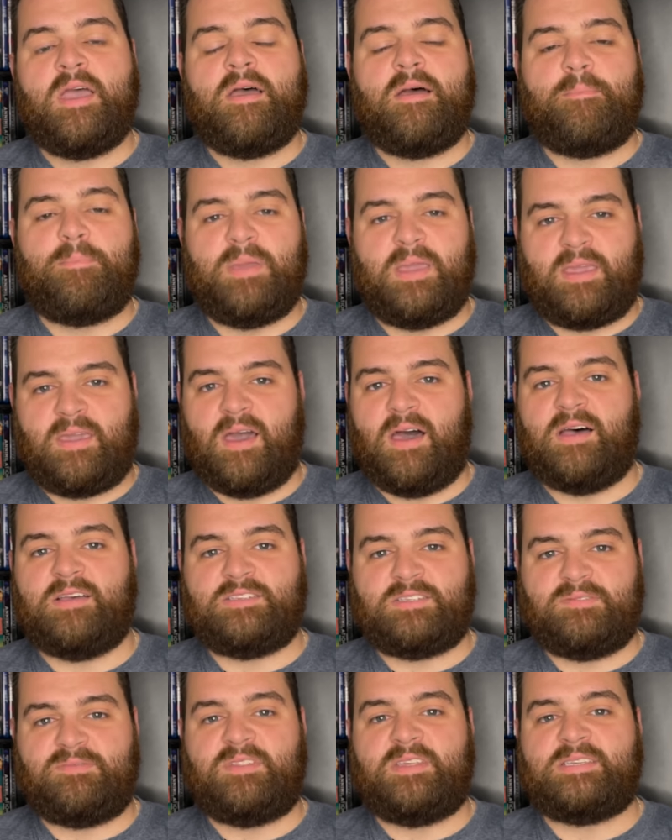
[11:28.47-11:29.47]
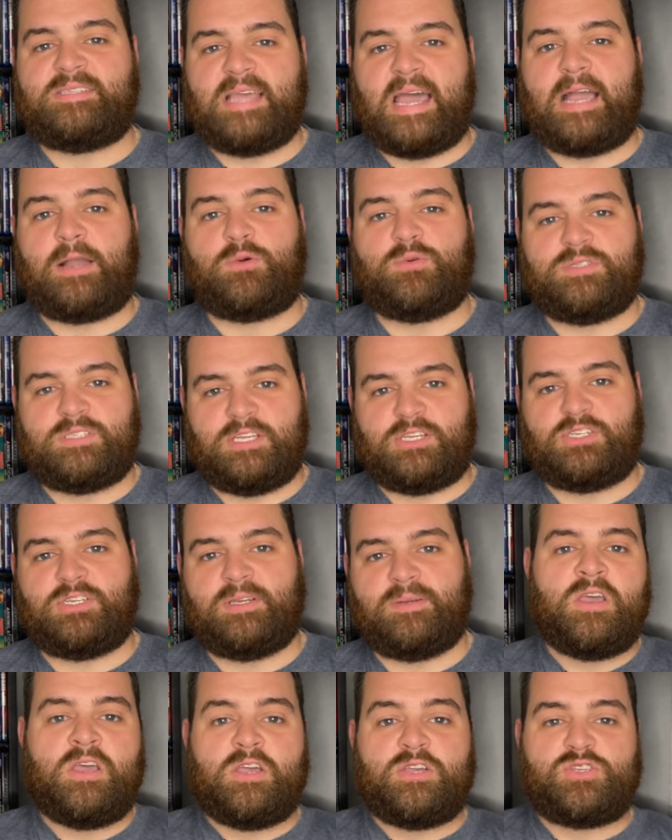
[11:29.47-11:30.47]
because of this
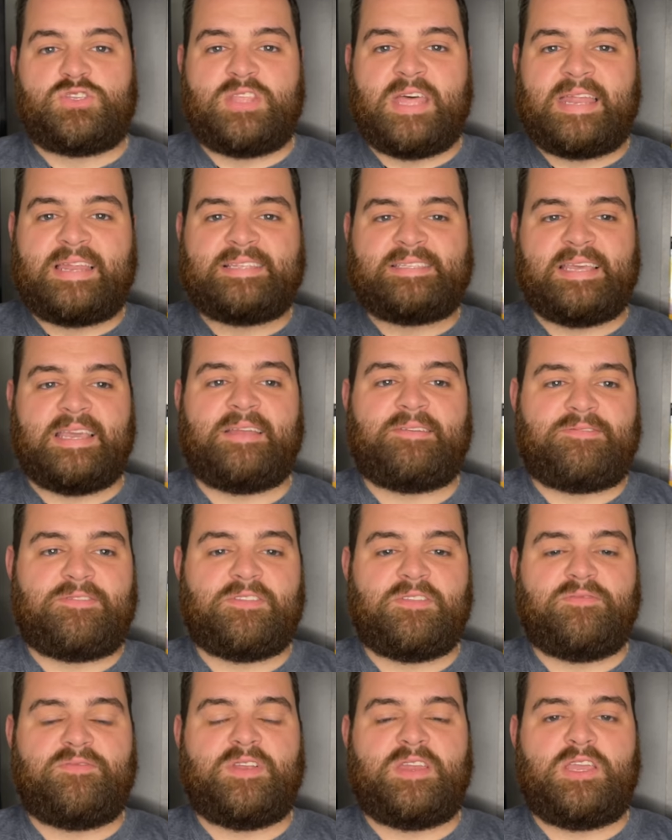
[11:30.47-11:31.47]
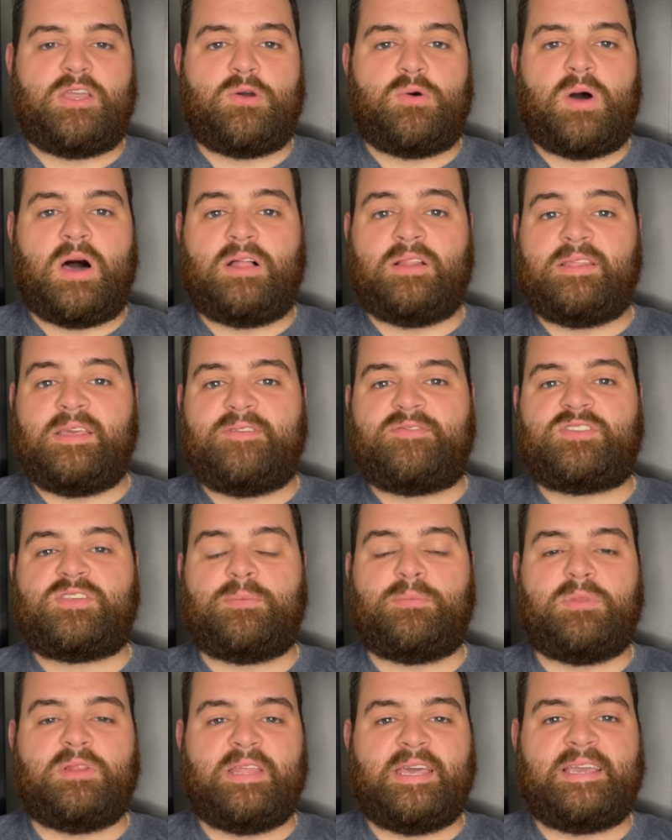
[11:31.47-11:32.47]
acquisition. So that is it for the video. I'll leave
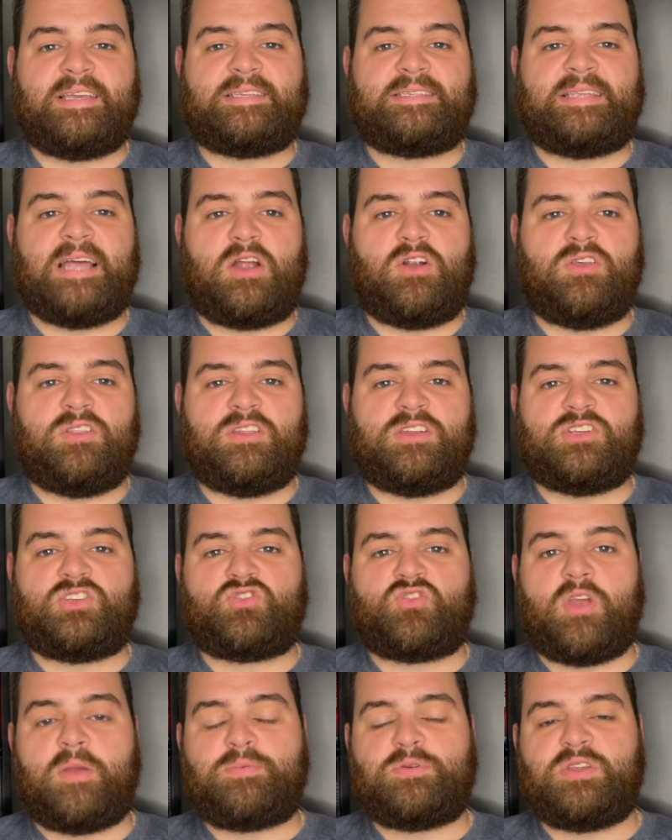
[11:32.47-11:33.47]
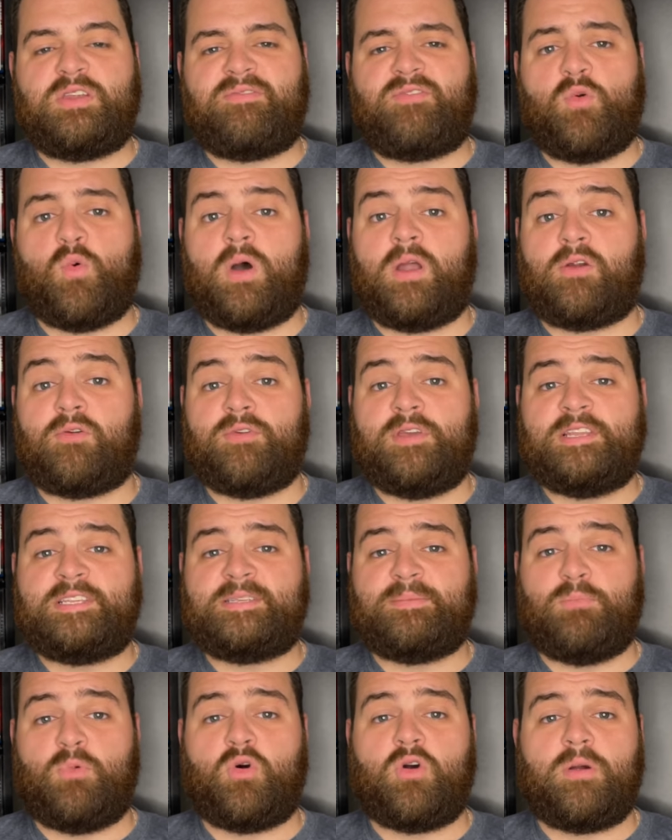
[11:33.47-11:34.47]
some links down in the description if you want to read
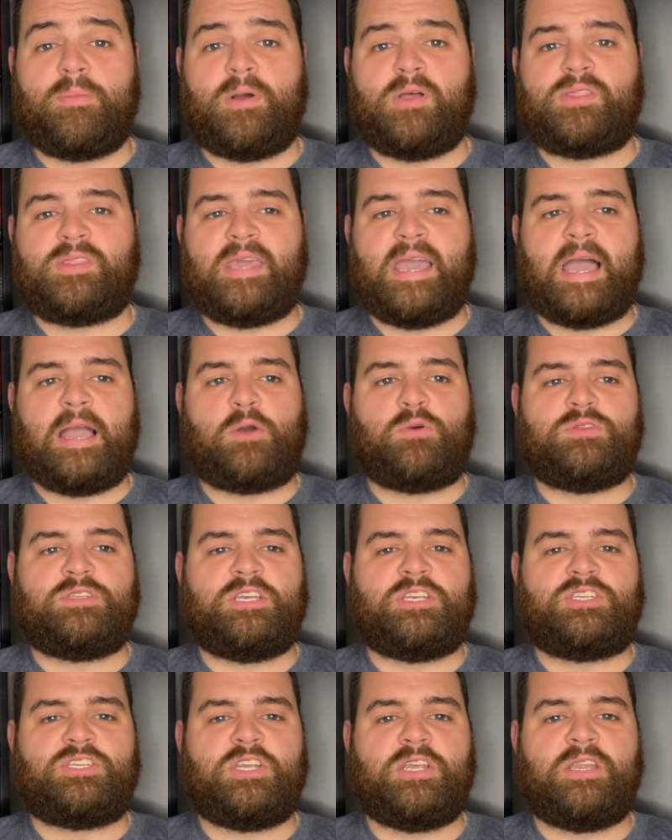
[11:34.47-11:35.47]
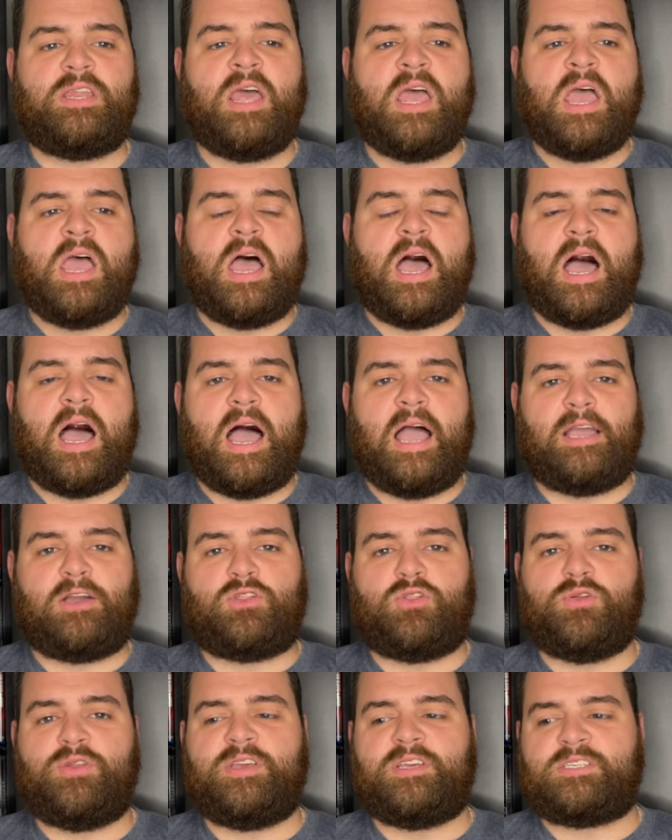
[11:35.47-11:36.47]
some more about the acquisition,
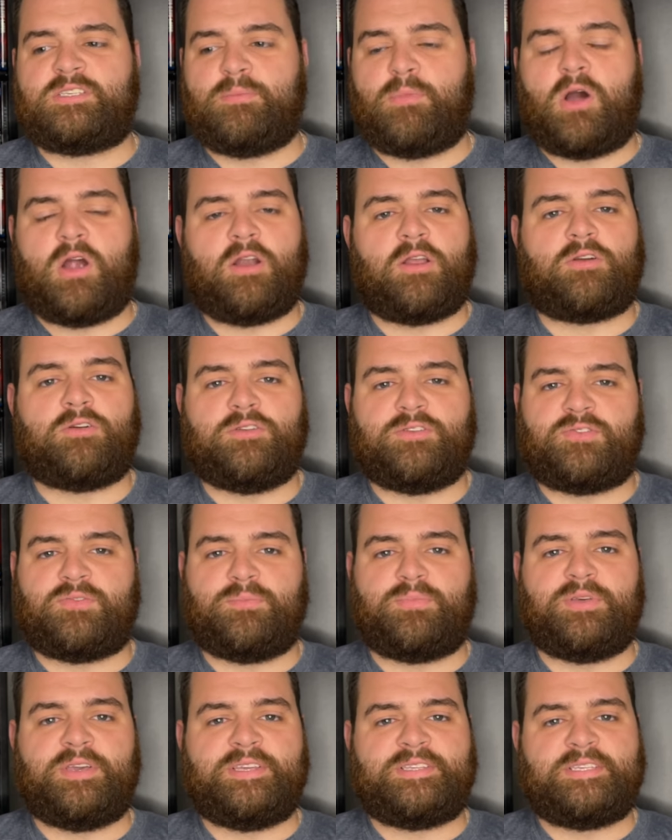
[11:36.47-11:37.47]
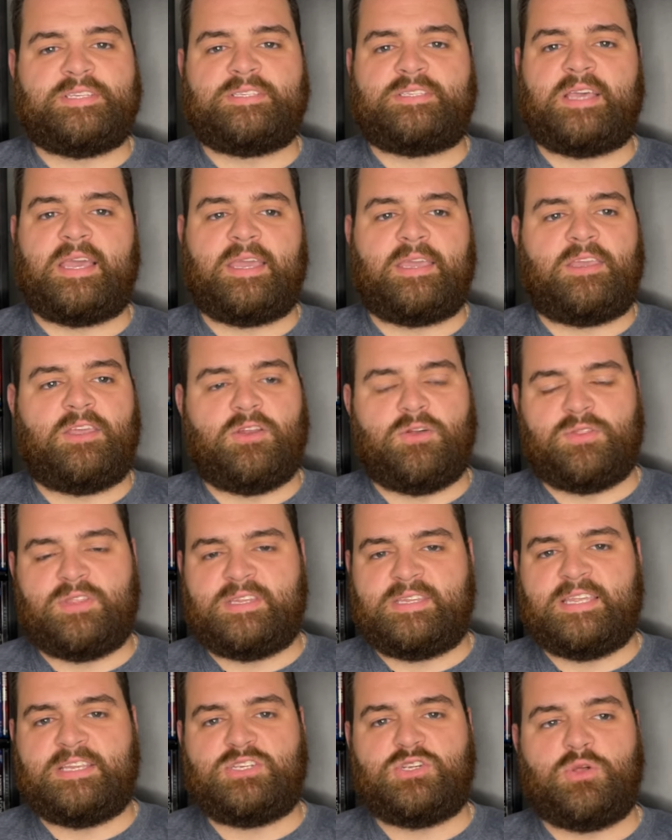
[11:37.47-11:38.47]
including some articles from places like, you know, the
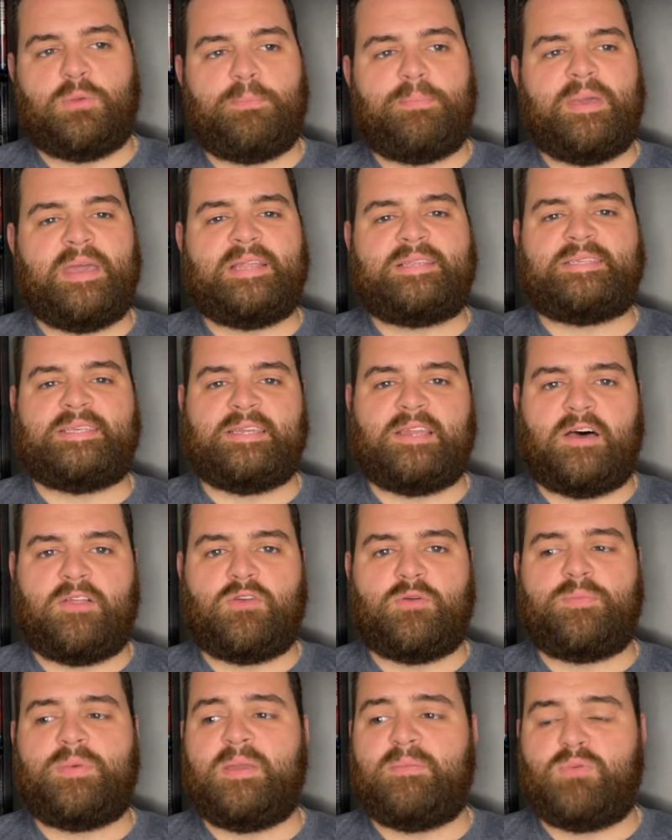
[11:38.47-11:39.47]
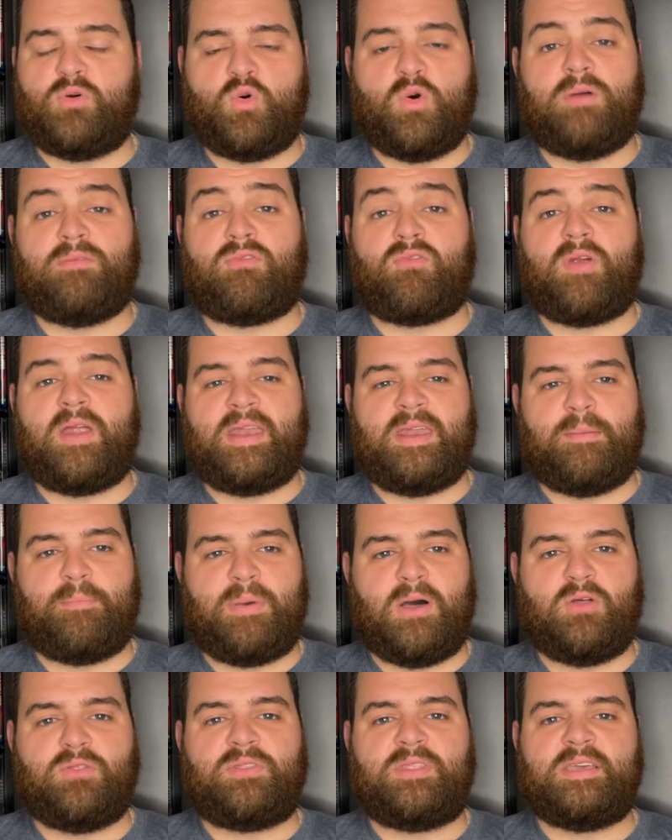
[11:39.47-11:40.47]
Digital Bits and other people who have written
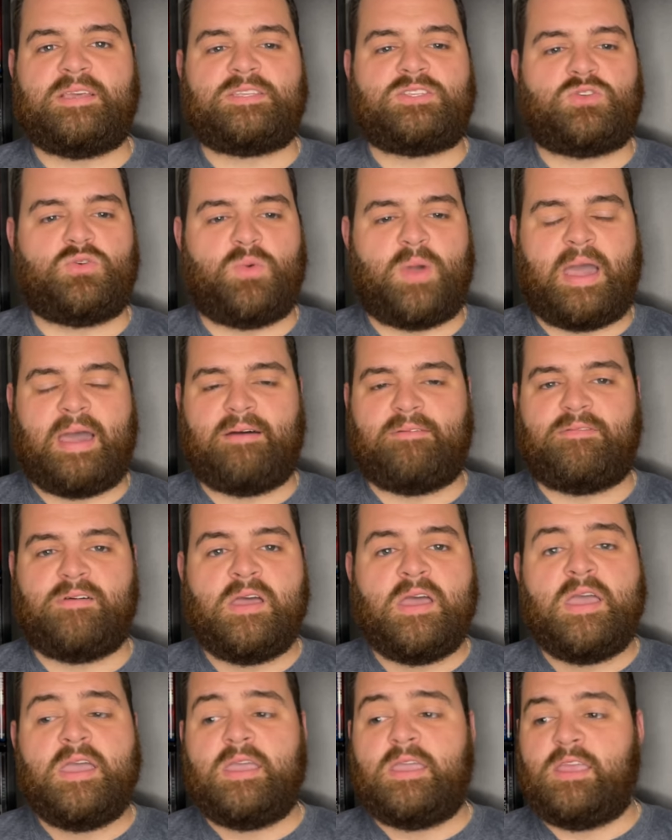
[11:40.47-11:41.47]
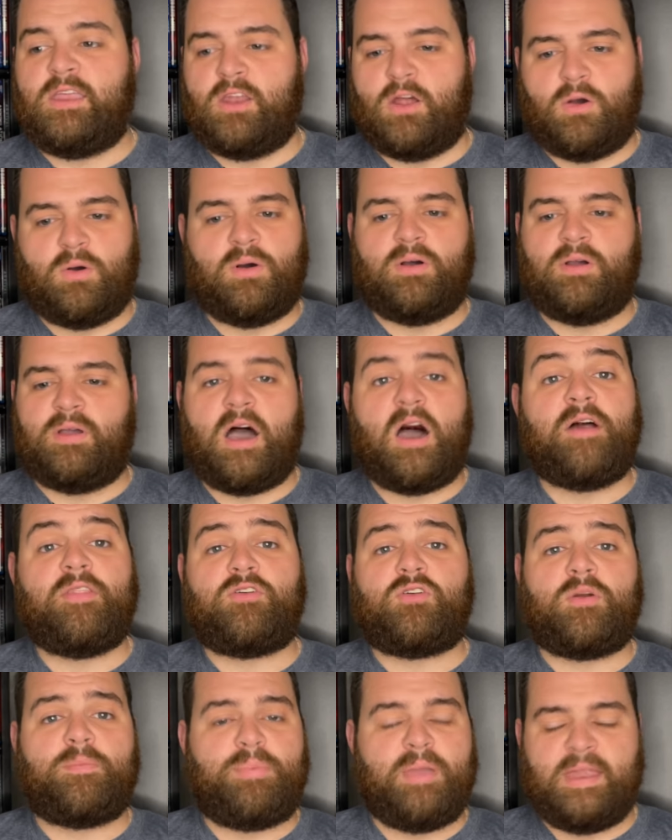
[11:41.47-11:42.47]
about this, who have, you know,
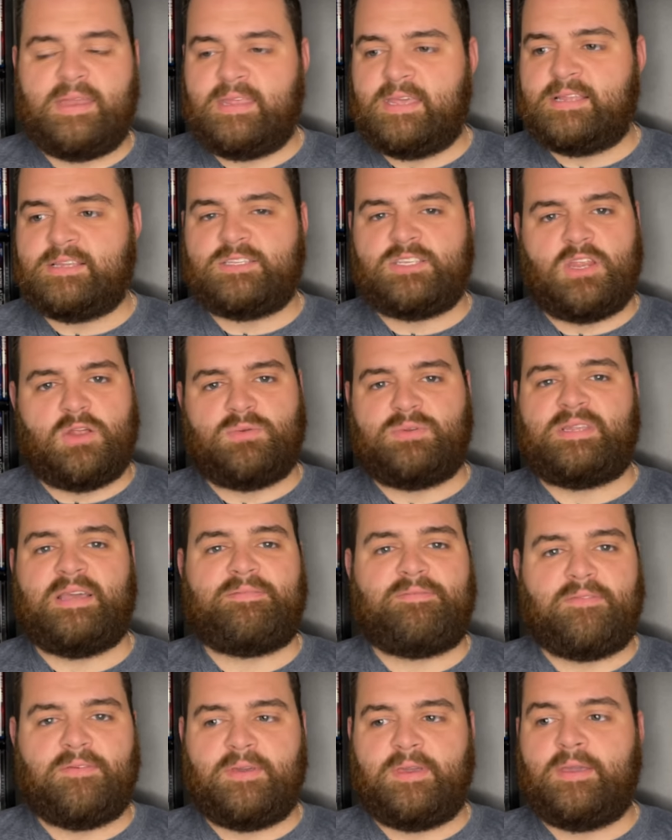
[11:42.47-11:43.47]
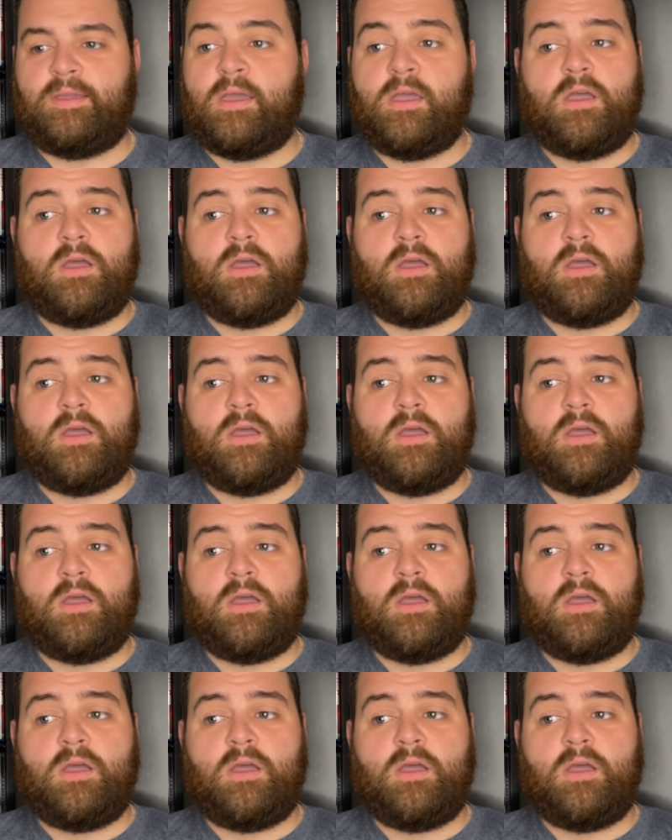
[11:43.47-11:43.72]
other opinions. You know, definitely